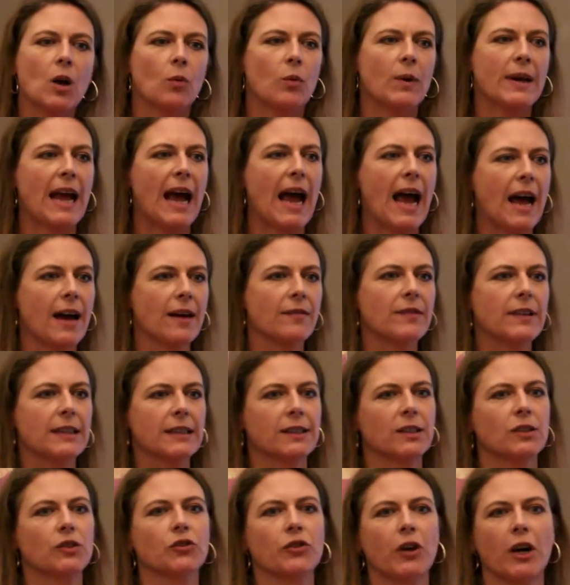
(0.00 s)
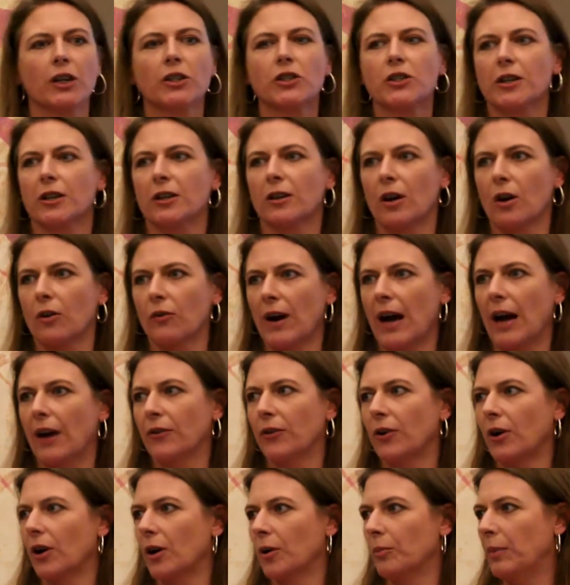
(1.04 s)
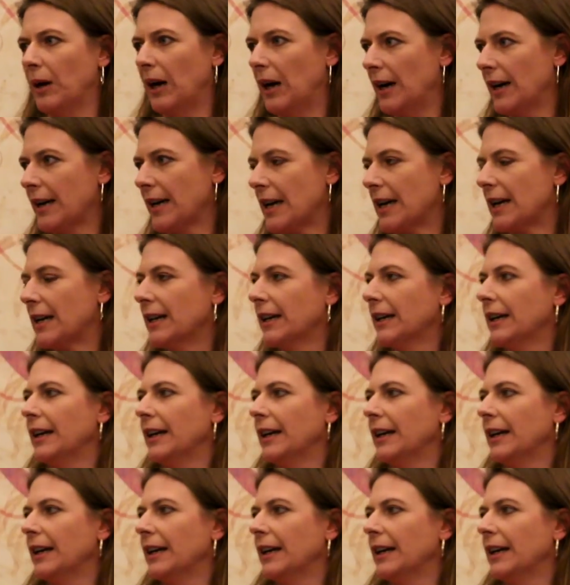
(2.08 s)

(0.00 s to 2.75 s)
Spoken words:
we have this structure around our body,